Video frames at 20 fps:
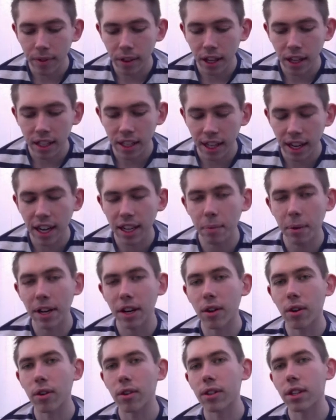So then I went
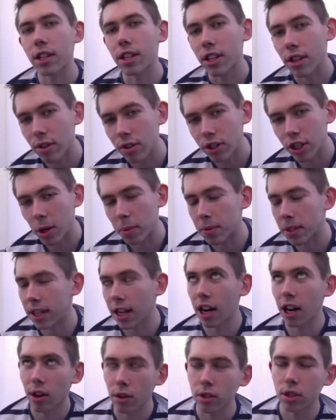on YouTube, to
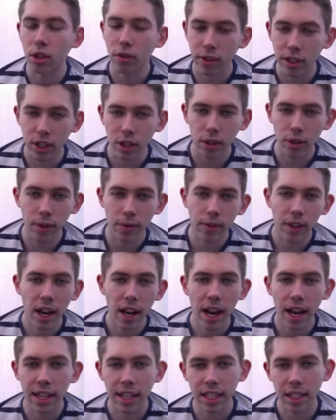cut a long story short,
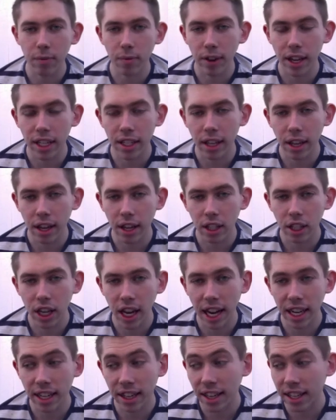and did some research,
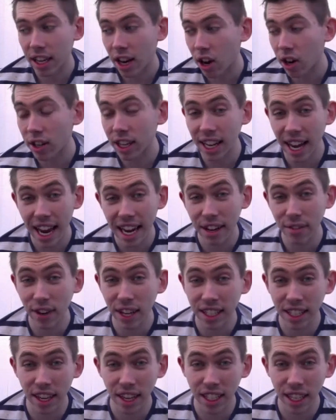and there's hardly any
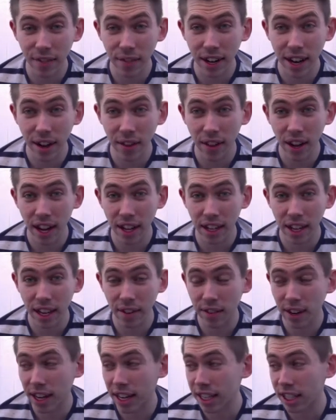research even out there,
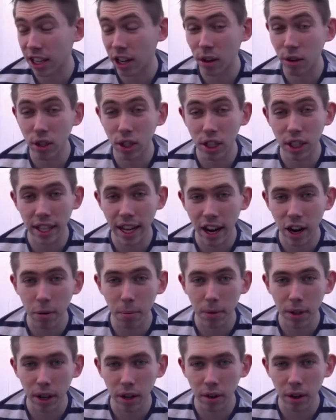even any solutions to help
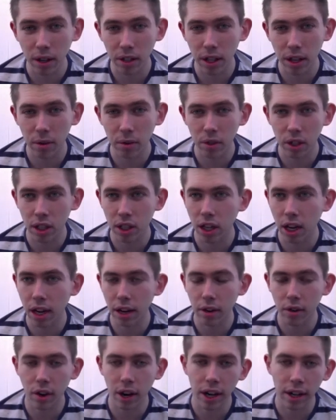you. So I was just like,
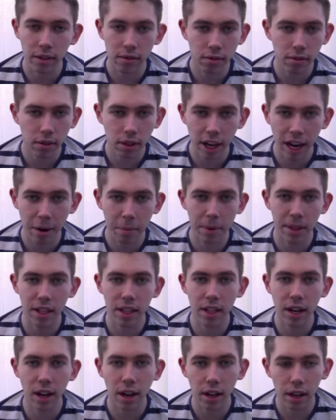great, so now I'm in the
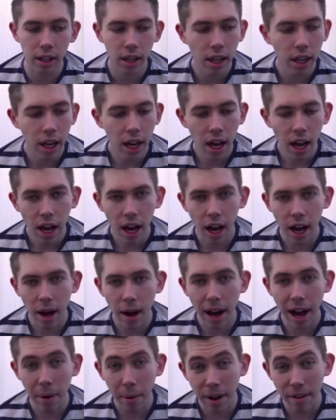dark.
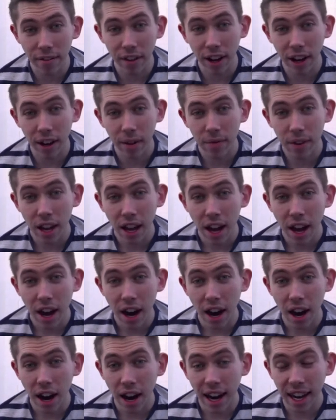However,
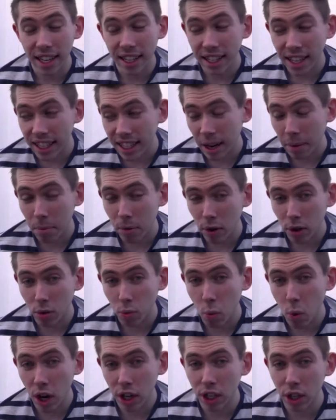I did come across
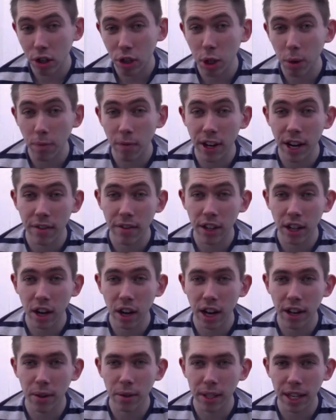one YouTube video of a
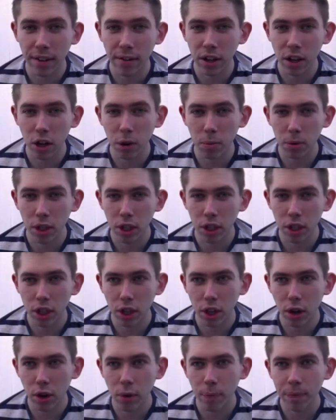guy that was given an option
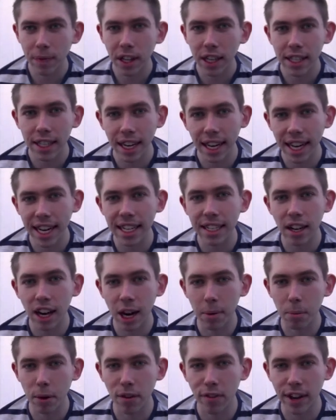to delete
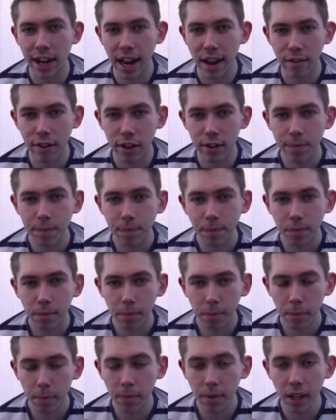iMovie 11
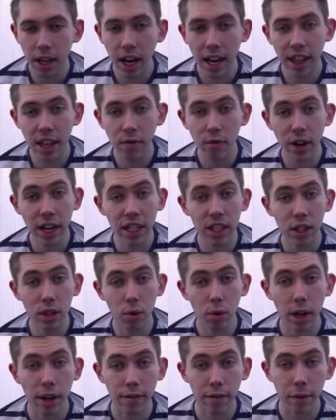and then
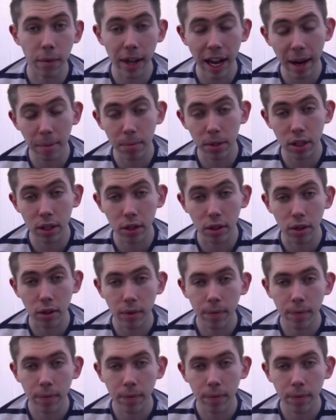reinstall it from the App Store.